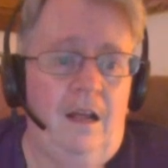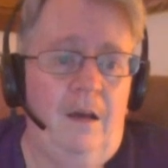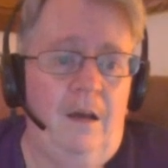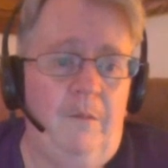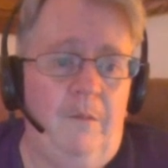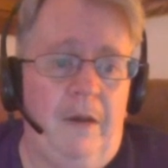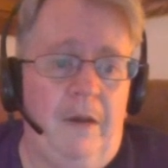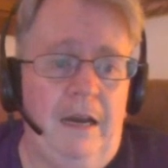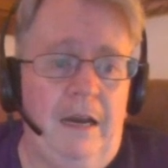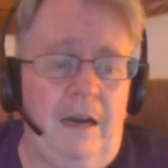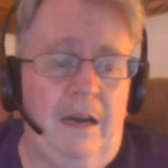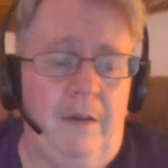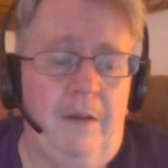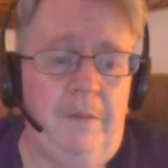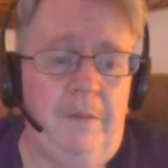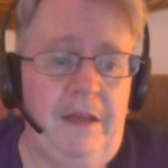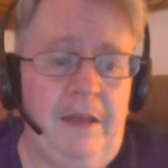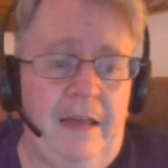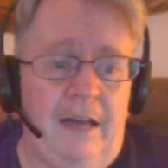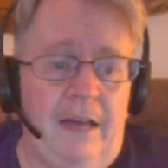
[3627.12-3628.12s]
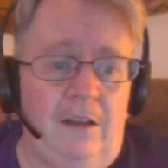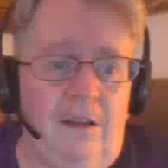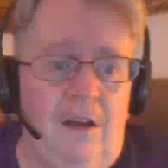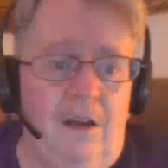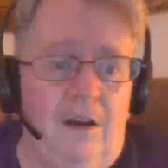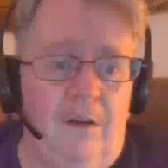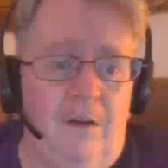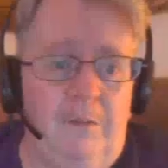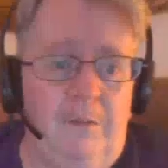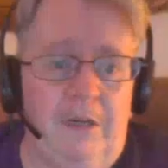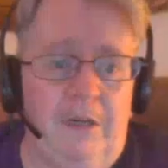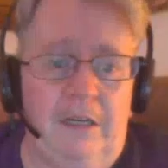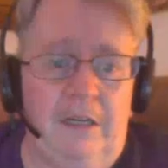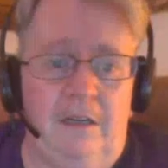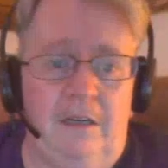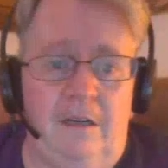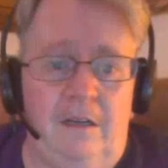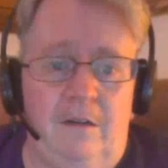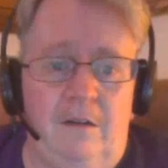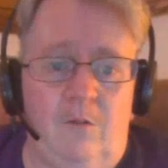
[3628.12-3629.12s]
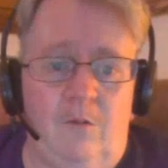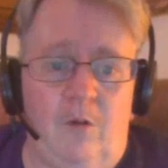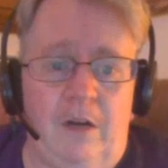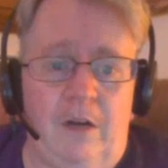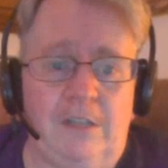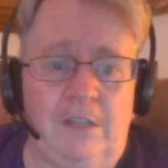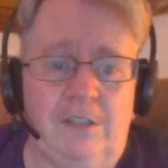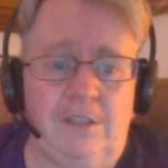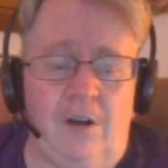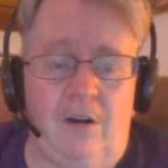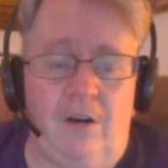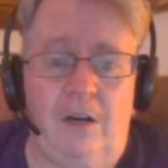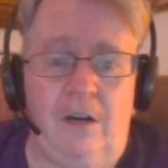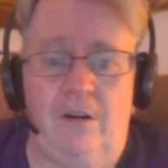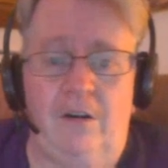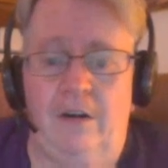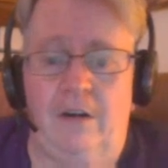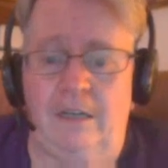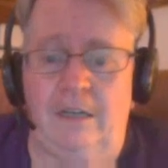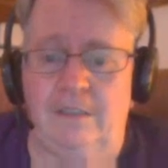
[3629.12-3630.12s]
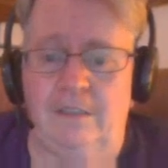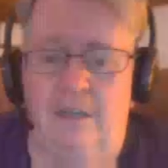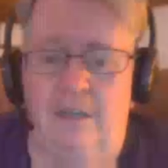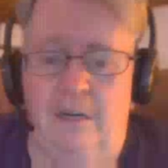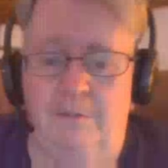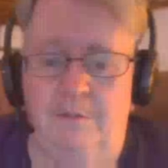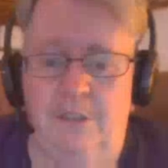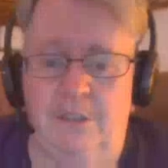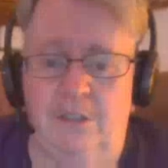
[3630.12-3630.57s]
It might not be that long, but we're going to start here next time.